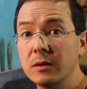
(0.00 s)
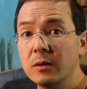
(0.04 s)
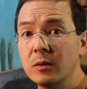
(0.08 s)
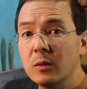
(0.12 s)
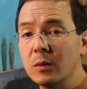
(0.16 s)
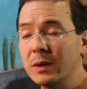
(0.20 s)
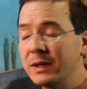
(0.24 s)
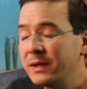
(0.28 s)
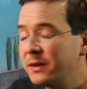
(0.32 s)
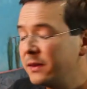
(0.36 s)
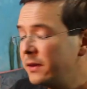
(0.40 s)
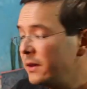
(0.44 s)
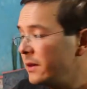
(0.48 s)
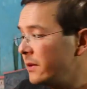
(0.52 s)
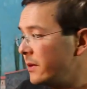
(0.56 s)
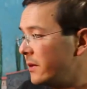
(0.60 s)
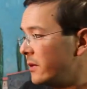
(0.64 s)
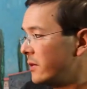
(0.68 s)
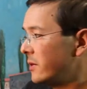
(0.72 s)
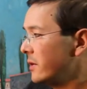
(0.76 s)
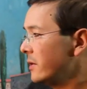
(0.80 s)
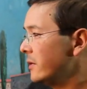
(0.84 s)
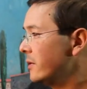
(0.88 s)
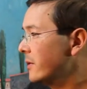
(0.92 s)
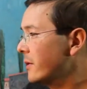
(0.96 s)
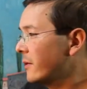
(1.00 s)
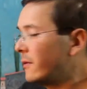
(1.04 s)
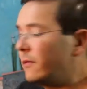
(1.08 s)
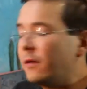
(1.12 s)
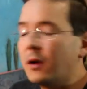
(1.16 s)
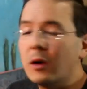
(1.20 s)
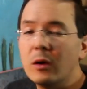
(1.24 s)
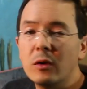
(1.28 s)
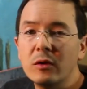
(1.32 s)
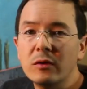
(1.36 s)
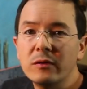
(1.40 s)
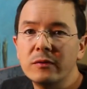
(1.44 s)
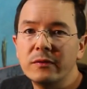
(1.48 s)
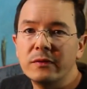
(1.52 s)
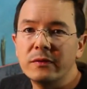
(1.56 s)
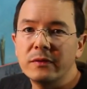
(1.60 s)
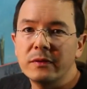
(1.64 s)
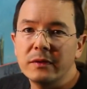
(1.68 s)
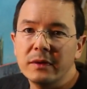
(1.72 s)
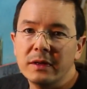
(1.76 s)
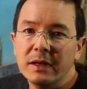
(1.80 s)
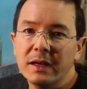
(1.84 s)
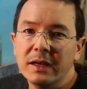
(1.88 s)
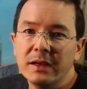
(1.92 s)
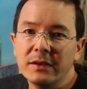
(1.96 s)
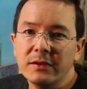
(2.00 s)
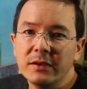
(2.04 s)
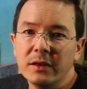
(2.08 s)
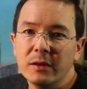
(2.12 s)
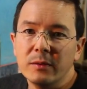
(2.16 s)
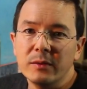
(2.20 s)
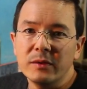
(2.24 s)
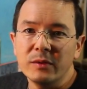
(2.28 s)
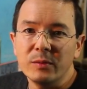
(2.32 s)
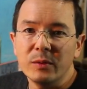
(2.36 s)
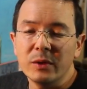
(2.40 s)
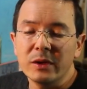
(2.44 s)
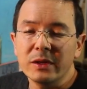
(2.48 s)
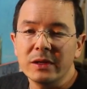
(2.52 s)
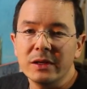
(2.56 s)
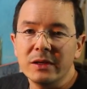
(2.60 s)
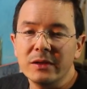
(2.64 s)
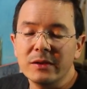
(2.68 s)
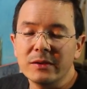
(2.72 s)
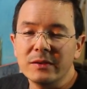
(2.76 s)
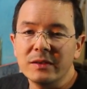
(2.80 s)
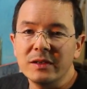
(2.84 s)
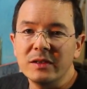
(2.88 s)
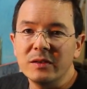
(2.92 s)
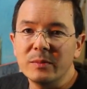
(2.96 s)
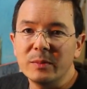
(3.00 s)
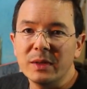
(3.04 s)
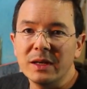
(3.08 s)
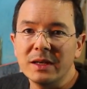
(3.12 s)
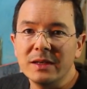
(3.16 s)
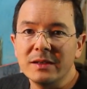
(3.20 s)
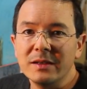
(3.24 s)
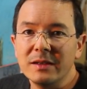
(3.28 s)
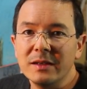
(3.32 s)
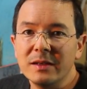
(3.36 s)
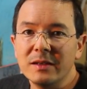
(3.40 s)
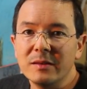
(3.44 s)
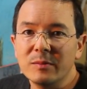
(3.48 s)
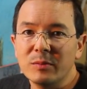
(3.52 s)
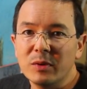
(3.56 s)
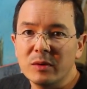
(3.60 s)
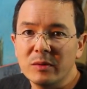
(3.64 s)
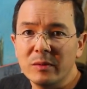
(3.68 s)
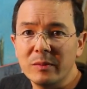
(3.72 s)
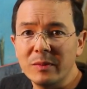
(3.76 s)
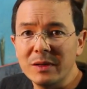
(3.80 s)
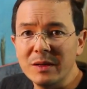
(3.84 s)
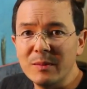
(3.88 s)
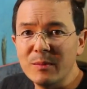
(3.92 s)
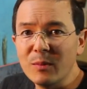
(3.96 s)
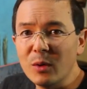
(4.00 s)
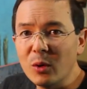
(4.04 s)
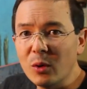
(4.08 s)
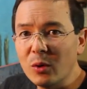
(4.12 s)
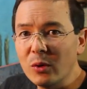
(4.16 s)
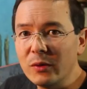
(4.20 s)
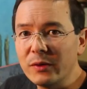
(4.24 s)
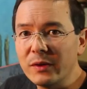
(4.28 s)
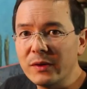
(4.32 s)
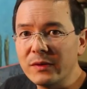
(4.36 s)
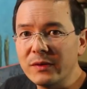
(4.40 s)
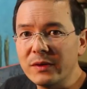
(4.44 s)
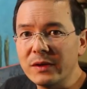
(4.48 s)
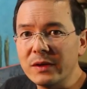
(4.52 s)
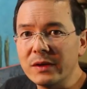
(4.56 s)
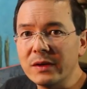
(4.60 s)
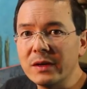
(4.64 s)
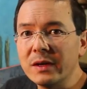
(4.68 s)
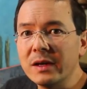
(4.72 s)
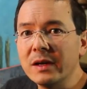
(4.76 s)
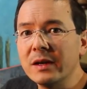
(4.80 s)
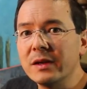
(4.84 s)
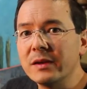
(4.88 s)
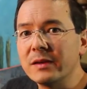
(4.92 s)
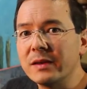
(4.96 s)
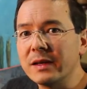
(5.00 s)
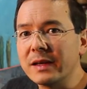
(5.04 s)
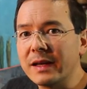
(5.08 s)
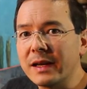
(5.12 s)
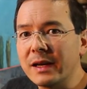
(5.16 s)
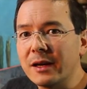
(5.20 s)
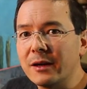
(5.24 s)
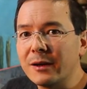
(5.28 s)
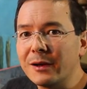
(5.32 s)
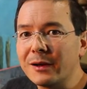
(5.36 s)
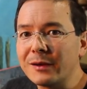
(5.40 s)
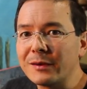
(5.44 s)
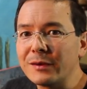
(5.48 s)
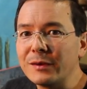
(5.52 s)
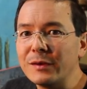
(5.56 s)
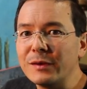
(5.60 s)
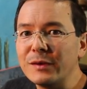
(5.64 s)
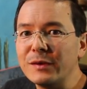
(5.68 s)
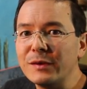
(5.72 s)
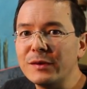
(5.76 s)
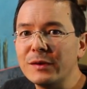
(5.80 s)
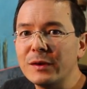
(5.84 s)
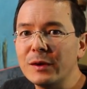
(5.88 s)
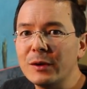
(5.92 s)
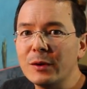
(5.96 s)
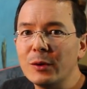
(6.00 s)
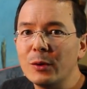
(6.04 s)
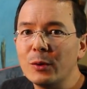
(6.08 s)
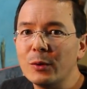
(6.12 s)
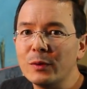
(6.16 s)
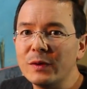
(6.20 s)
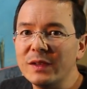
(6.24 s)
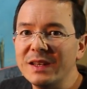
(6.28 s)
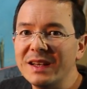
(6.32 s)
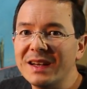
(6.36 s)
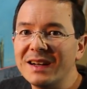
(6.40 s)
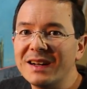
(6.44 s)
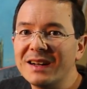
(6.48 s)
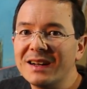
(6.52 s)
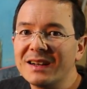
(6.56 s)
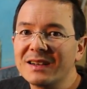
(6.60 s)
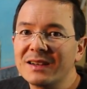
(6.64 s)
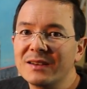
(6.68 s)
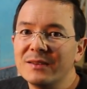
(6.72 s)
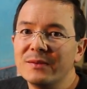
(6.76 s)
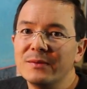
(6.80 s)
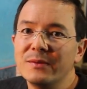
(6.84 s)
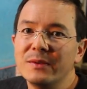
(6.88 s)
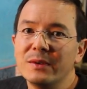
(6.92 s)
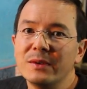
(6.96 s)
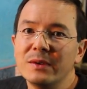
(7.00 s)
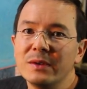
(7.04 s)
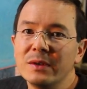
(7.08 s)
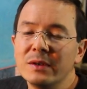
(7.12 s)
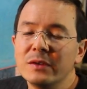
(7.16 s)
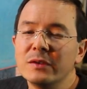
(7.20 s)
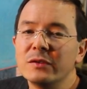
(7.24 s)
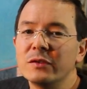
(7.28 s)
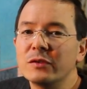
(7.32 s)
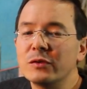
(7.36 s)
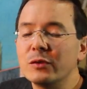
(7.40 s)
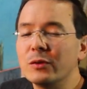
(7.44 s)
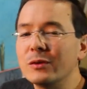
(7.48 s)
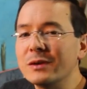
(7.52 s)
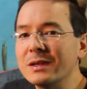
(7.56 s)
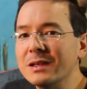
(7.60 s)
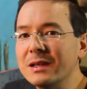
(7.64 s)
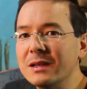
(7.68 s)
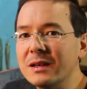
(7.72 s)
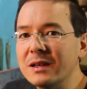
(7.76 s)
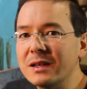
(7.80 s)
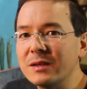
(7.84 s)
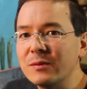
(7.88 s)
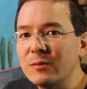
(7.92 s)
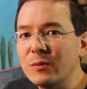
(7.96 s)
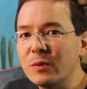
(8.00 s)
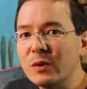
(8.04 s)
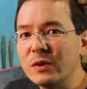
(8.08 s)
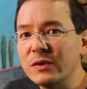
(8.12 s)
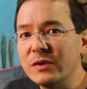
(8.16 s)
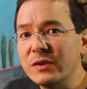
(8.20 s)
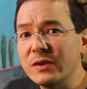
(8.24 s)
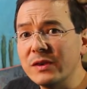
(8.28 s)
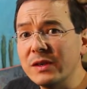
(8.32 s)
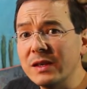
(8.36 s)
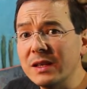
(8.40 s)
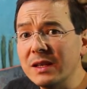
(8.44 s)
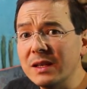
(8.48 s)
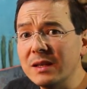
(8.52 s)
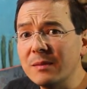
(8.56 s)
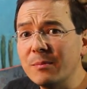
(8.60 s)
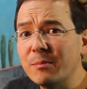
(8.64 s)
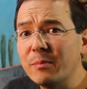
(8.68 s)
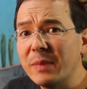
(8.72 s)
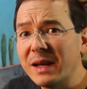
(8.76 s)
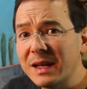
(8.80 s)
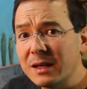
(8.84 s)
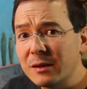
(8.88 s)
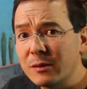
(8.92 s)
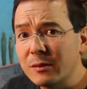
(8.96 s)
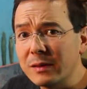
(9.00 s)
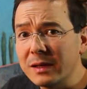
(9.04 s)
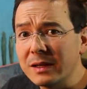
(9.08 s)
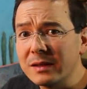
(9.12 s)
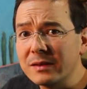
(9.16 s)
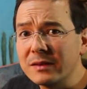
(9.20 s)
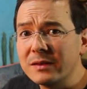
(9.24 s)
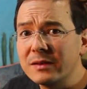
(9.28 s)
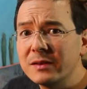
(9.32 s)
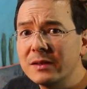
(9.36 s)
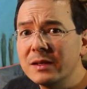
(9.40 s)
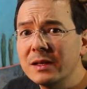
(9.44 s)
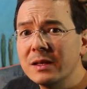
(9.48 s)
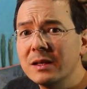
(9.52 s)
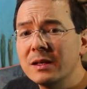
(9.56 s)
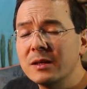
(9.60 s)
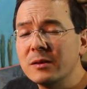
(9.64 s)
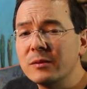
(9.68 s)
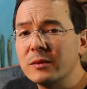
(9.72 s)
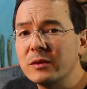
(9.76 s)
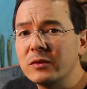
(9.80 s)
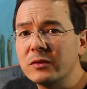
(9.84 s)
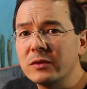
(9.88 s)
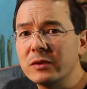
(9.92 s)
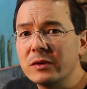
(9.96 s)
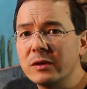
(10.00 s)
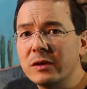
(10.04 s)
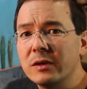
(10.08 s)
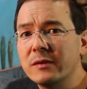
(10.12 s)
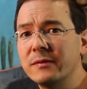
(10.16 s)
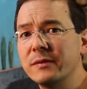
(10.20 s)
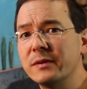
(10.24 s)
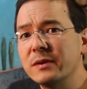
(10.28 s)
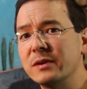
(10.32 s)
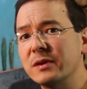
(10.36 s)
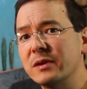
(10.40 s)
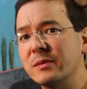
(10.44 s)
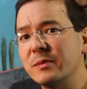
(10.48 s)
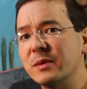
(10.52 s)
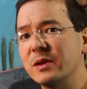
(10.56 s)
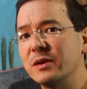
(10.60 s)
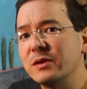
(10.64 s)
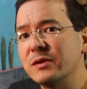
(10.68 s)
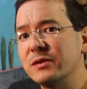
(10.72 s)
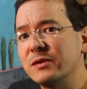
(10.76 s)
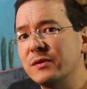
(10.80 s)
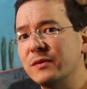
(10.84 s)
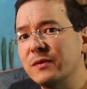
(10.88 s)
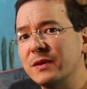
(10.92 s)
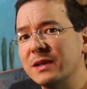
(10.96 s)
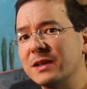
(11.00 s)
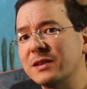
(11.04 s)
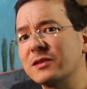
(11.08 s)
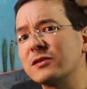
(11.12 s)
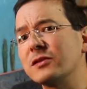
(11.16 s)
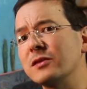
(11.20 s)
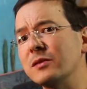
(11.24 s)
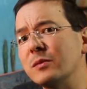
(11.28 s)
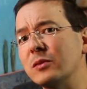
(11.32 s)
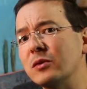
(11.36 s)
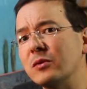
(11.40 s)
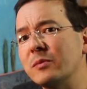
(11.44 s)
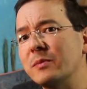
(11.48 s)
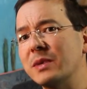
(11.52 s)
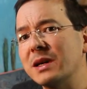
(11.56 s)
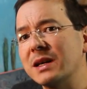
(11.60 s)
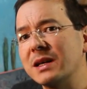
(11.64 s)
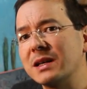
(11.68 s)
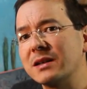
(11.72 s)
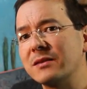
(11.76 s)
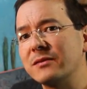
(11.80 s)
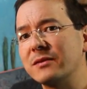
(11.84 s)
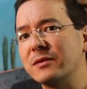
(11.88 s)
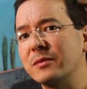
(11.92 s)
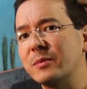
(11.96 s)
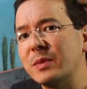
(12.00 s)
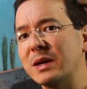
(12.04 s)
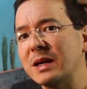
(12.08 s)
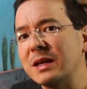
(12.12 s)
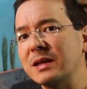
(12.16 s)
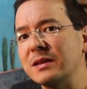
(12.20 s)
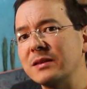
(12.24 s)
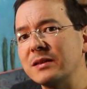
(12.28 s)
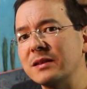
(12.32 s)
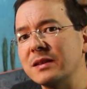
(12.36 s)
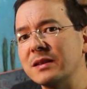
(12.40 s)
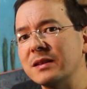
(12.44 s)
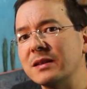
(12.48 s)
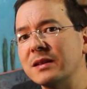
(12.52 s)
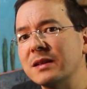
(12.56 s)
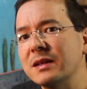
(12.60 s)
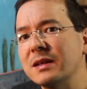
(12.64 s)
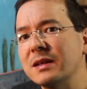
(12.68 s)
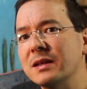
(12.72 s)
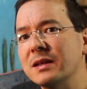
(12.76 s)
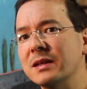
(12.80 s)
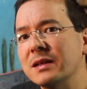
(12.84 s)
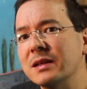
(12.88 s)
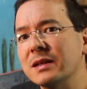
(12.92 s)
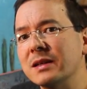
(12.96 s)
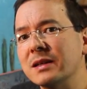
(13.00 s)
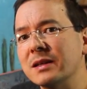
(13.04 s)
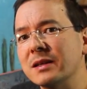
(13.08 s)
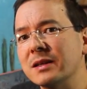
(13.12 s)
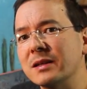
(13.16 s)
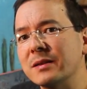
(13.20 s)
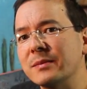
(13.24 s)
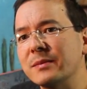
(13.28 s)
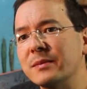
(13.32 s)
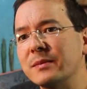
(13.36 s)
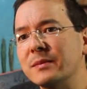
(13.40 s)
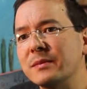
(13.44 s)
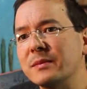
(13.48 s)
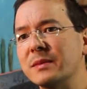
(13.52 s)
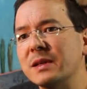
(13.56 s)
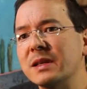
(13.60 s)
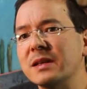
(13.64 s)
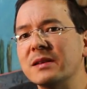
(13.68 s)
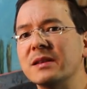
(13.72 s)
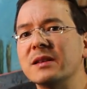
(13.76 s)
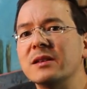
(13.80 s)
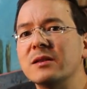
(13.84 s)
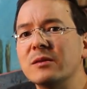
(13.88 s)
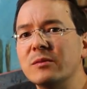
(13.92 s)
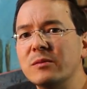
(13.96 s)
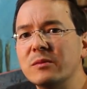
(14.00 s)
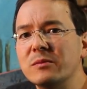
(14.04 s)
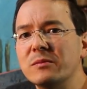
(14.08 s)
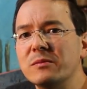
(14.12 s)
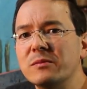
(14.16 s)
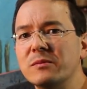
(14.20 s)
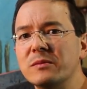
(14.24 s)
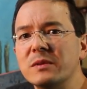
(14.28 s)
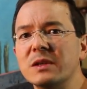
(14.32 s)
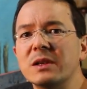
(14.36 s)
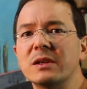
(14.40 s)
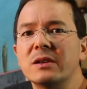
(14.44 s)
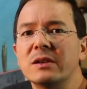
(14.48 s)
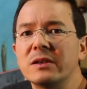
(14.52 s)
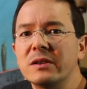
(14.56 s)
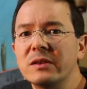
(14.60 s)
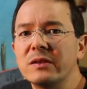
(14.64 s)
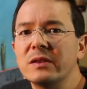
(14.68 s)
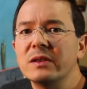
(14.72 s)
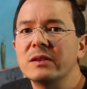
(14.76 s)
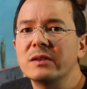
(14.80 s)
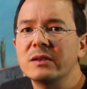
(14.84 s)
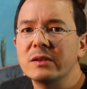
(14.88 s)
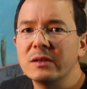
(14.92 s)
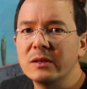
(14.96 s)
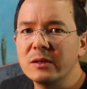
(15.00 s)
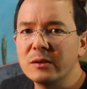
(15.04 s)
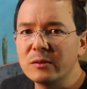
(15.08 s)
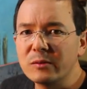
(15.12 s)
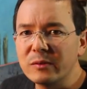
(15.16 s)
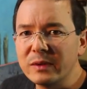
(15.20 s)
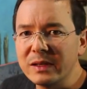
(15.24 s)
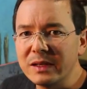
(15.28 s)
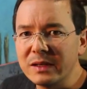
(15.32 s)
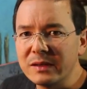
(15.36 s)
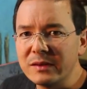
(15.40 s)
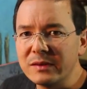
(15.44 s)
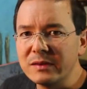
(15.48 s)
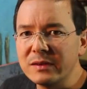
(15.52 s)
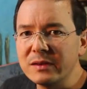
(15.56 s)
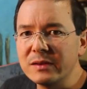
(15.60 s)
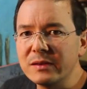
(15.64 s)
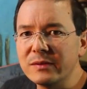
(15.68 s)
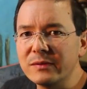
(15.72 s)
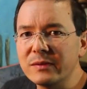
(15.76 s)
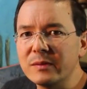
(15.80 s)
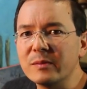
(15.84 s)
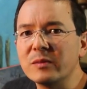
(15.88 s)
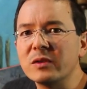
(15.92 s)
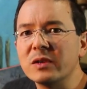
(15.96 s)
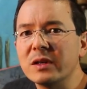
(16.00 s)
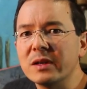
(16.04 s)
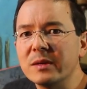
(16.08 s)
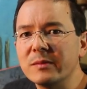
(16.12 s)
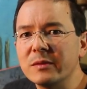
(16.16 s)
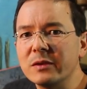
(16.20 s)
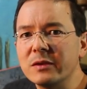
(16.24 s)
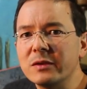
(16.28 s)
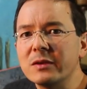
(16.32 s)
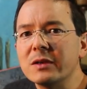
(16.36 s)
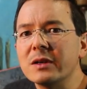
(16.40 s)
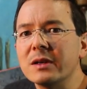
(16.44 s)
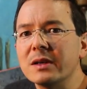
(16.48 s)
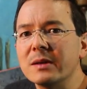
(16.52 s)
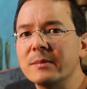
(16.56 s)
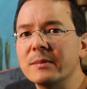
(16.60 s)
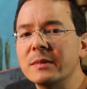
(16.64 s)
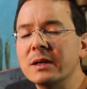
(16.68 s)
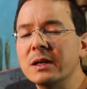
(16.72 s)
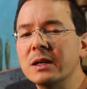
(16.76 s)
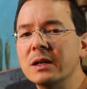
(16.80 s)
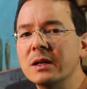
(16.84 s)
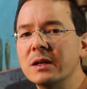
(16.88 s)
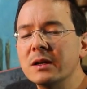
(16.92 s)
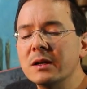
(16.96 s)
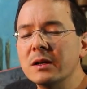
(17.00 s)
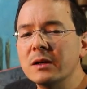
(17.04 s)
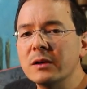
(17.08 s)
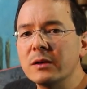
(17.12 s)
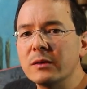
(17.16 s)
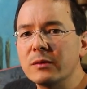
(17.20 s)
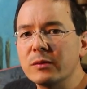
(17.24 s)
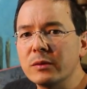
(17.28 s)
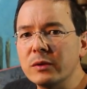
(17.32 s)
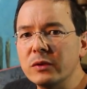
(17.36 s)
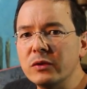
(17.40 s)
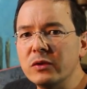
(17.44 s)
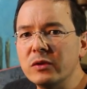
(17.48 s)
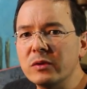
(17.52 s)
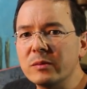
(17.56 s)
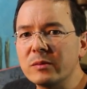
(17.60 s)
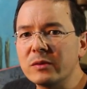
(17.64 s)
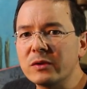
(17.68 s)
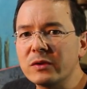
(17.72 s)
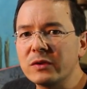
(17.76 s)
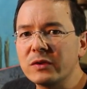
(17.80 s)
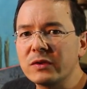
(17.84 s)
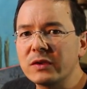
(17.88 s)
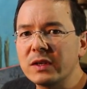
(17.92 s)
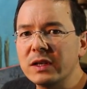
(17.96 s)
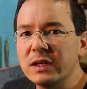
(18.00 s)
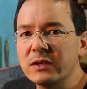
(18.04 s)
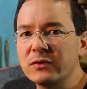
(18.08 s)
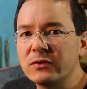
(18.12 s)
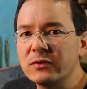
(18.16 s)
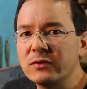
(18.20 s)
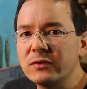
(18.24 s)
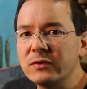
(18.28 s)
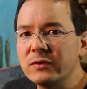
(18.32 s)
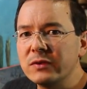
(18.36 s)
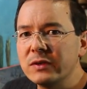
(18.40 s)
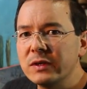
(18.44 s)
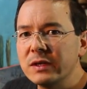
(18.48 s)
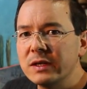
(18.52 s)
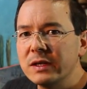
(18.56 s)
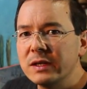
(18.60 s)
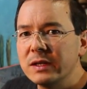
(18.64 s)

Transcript: One thing that did evolve as I was working on these paintings, probably more than the characters or the arc of the storyline, was the backgrounds, which are often the most flexible part of a painting, and then the kind of thing that I'll reconsider from time to time through numerous sketches.